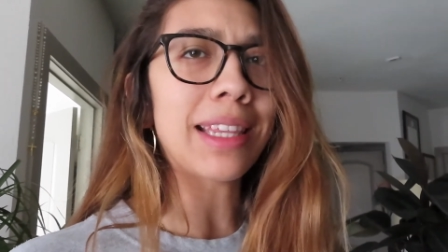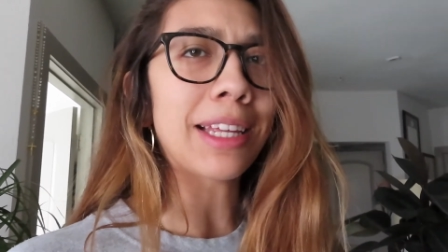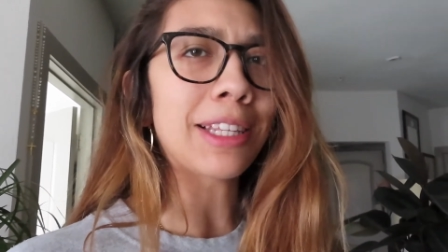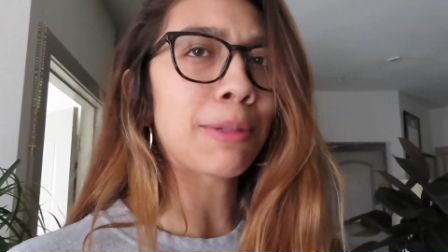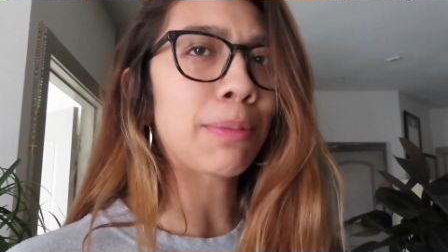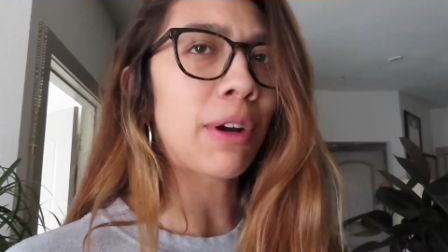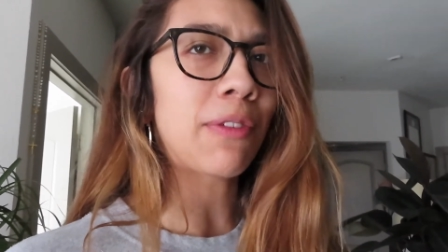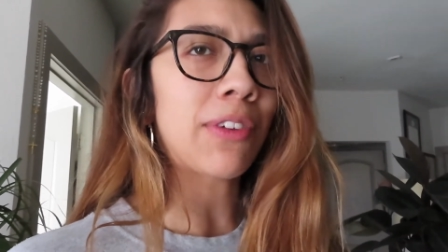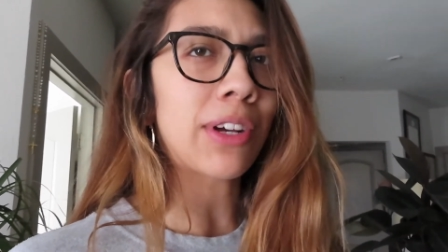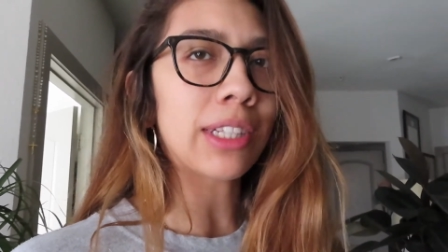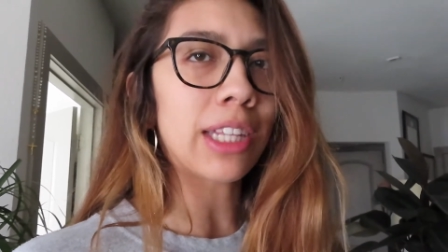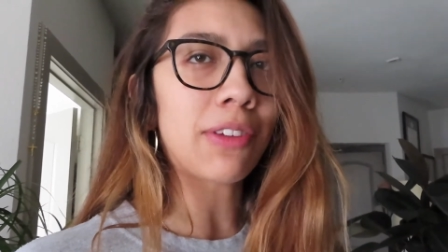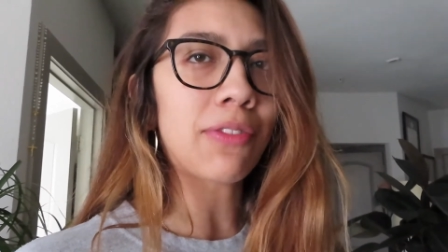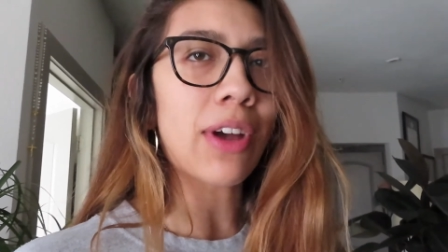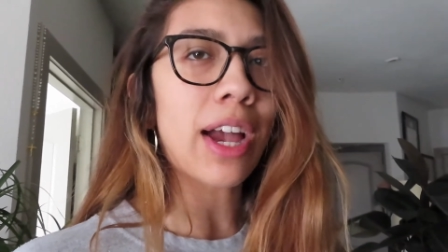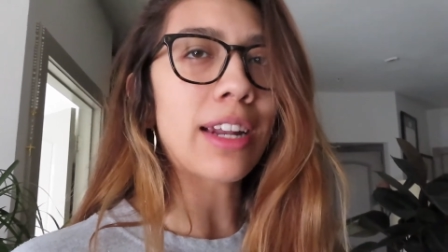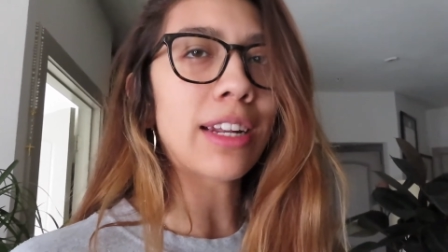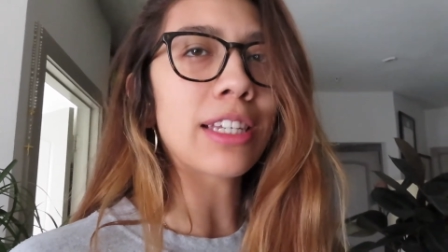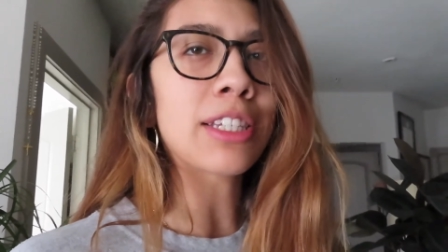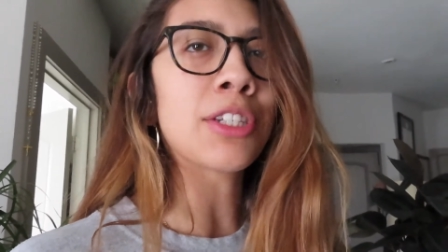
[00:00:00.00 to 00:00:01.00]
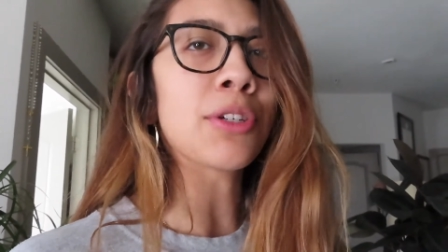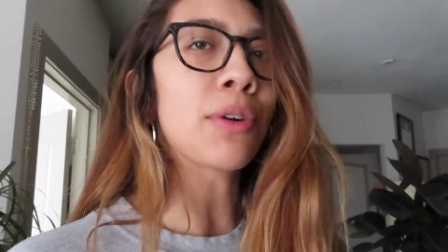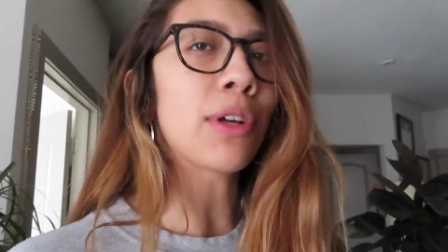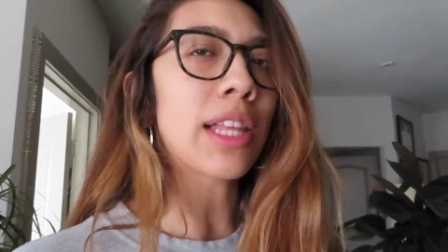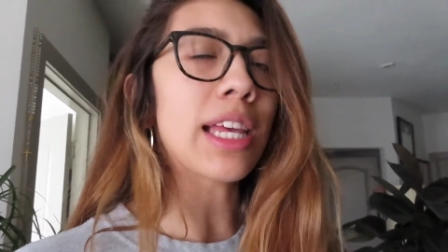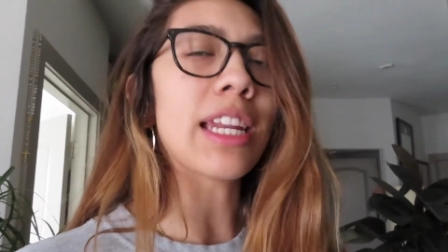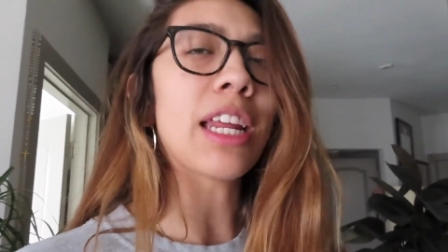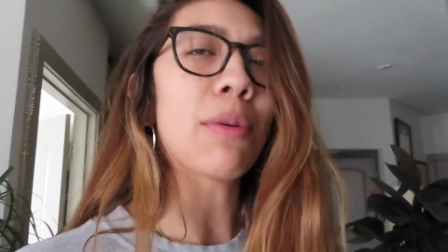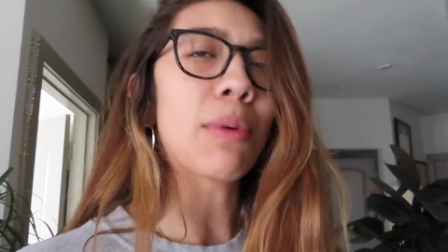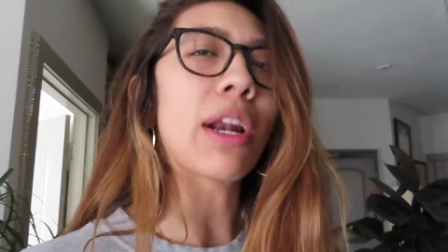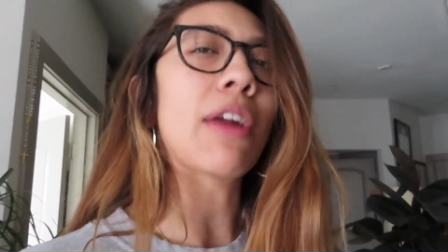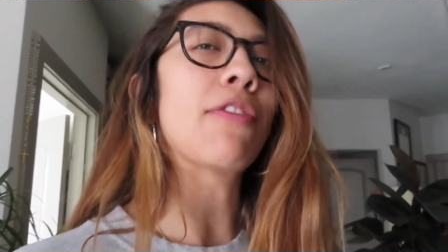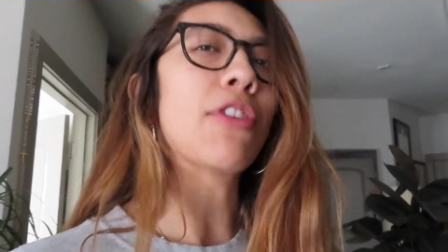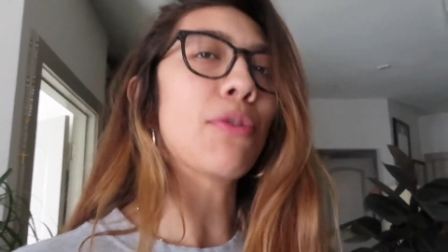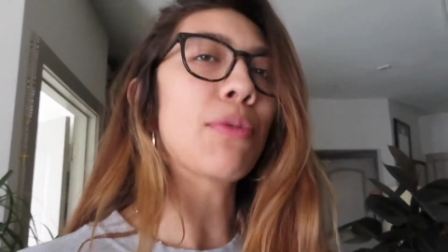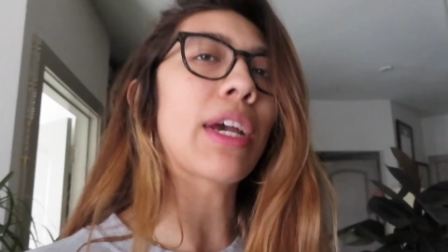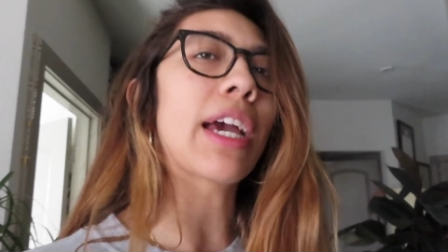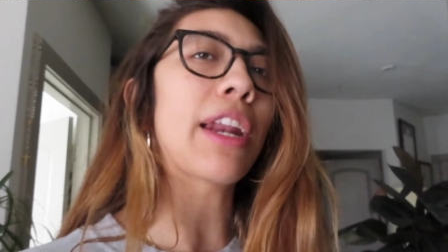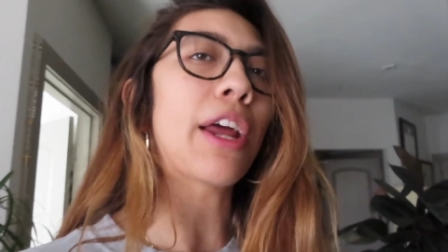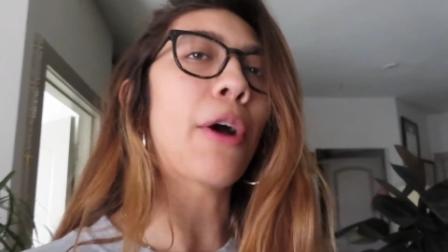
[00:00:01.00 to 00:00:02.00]
that's perfectly fine because you'll clean it whenever
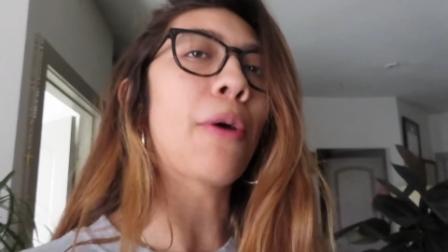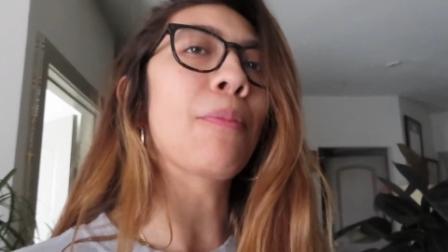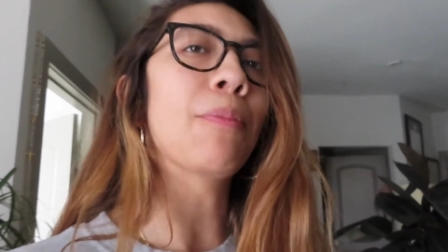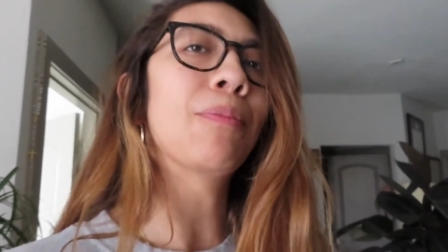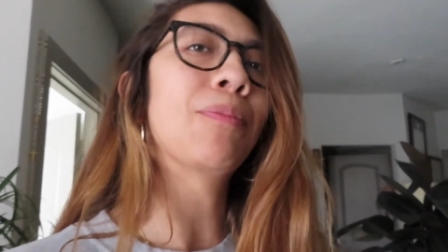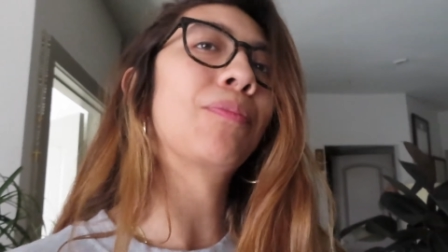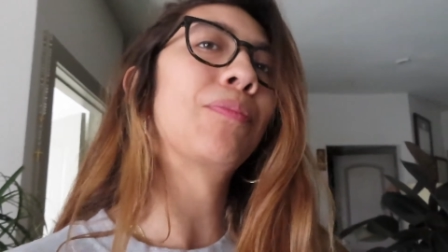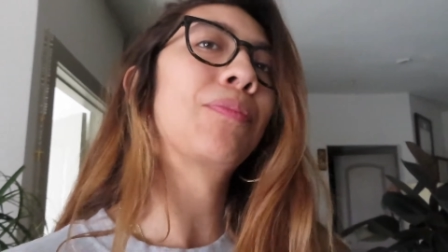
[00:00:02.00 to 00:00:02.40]
you get home.